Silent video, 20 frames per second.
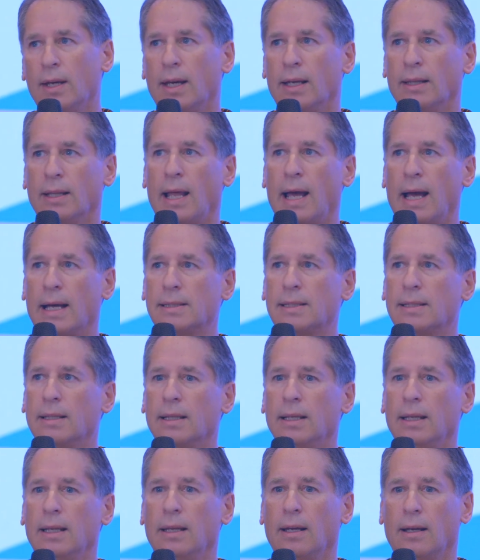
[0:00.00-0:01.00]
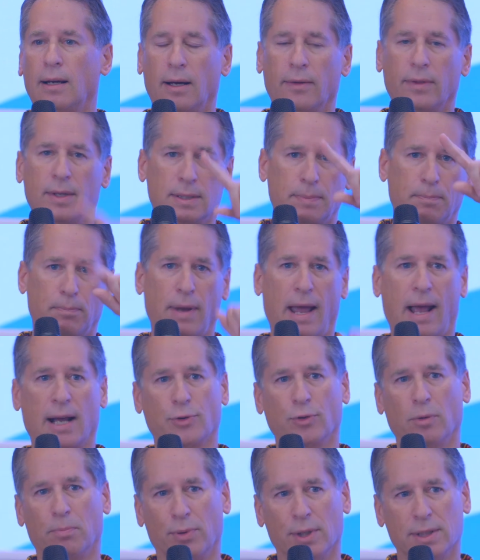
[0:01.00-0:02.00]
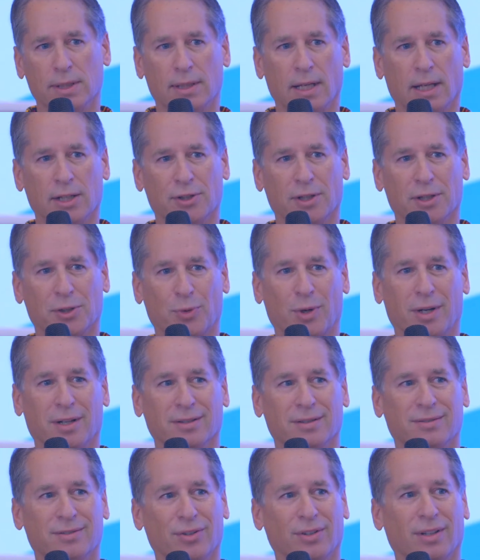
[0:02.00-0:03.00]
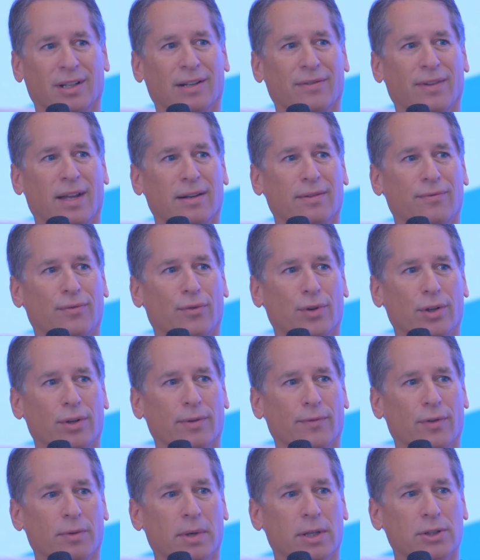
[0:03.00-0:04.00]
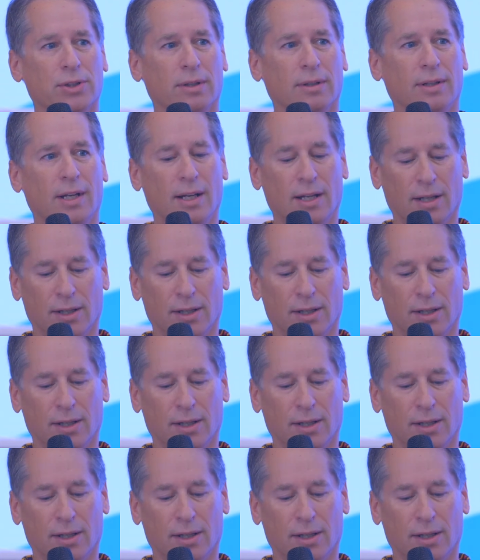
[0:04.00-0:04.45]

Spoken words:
and lastly, this actual presentation as well, so you'll have that for your information.